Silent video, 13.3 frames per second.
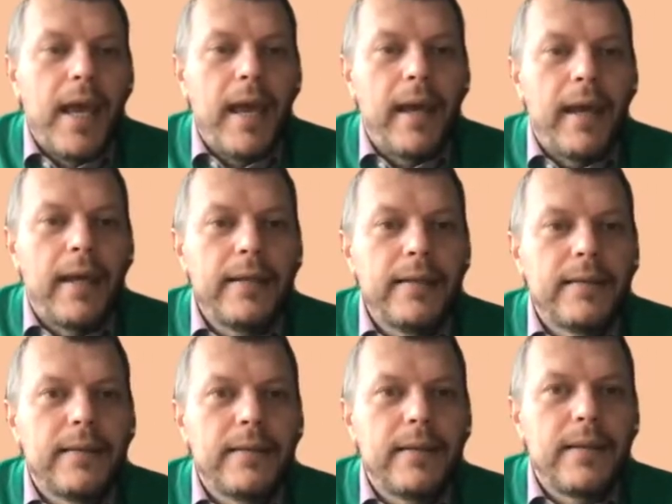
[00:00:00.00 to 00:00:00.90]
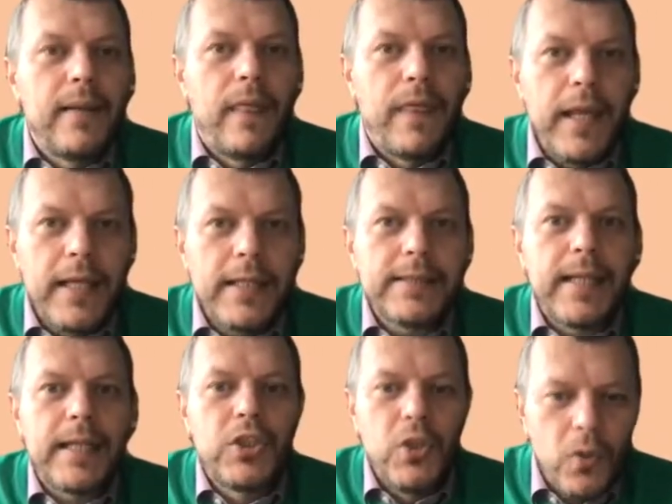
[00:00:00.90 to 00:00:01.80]
and things
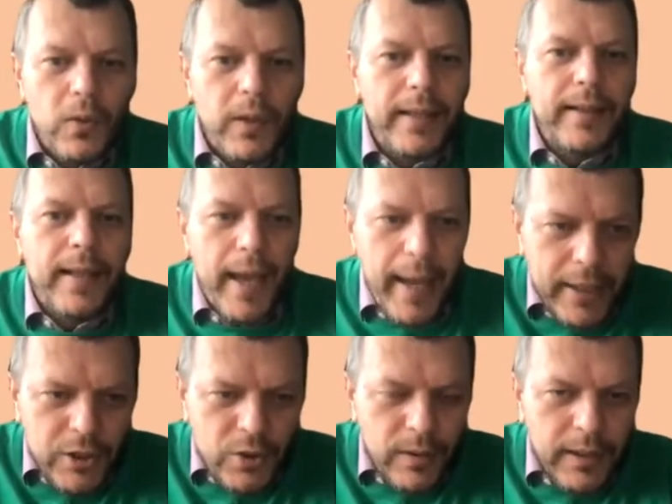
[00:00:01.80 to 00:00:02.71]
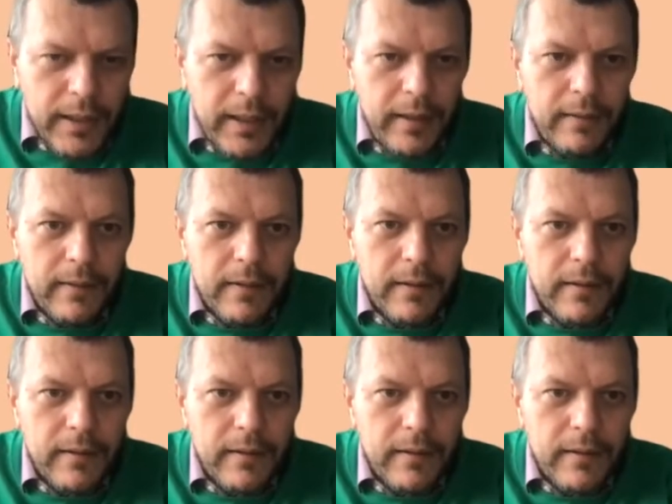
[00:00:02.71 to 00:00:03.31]
that you can actually